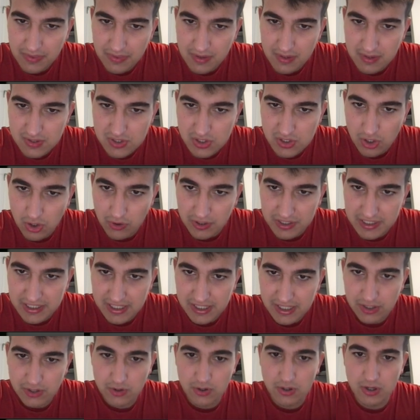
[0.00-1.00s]
so
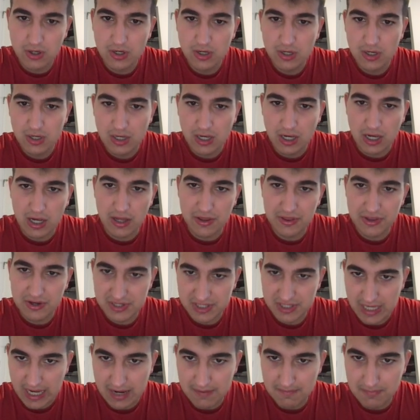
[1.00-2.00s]
here,
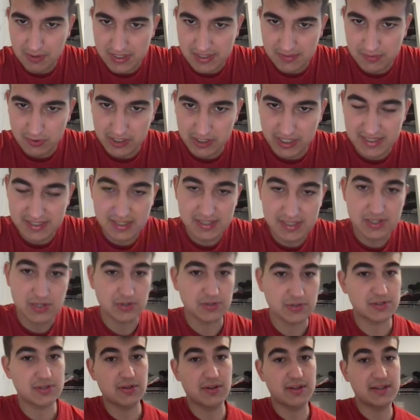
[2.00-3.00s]
there's n possible cases.
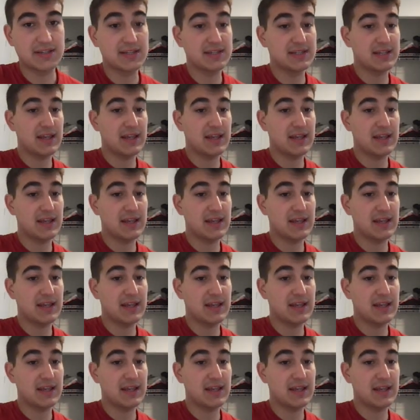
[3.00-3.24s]
So this is